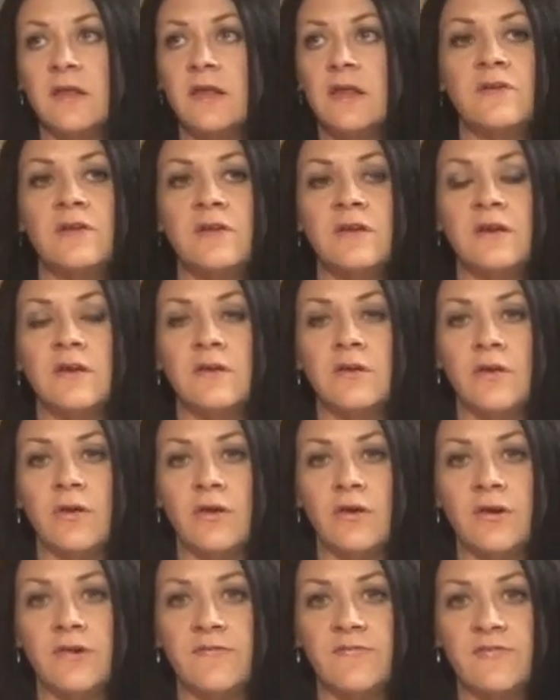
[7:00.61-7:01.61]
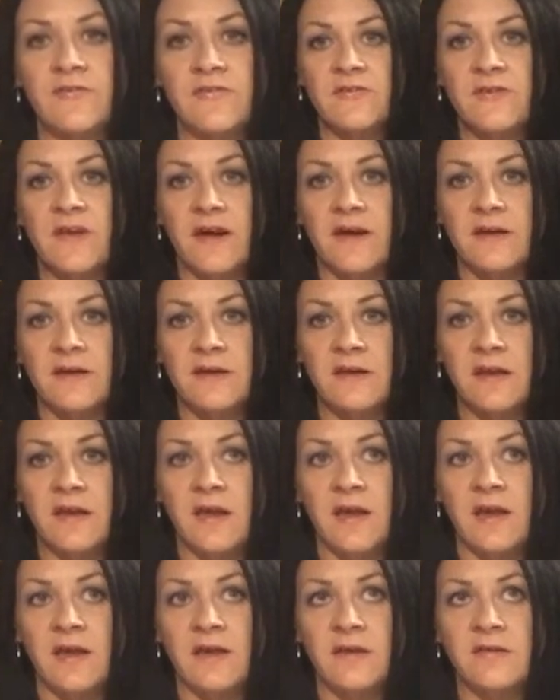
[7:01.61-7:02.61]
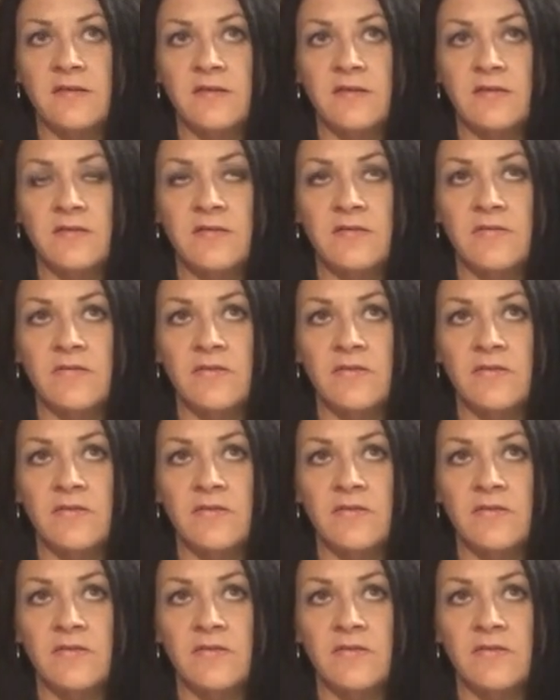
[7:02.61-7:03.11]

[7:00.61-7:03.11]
We need a lot of sun, and